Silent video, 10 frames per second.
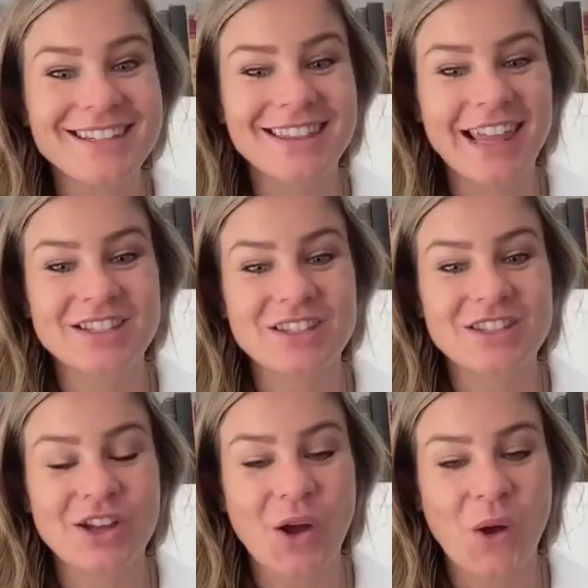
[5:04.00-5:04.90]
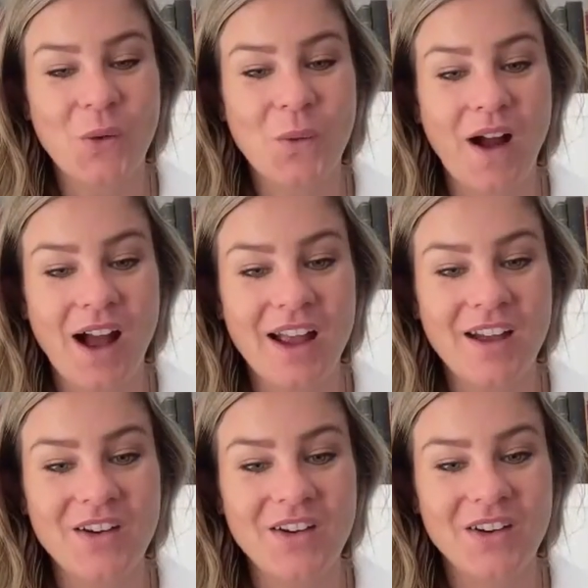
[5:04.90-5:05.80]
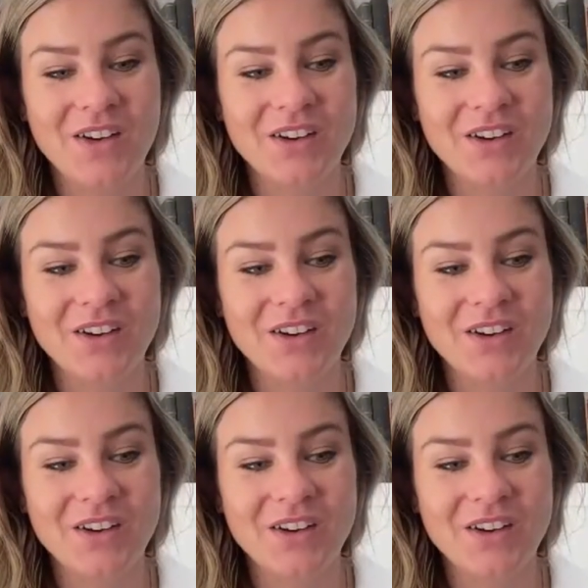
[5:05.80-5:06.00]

And that's it, like, so wild.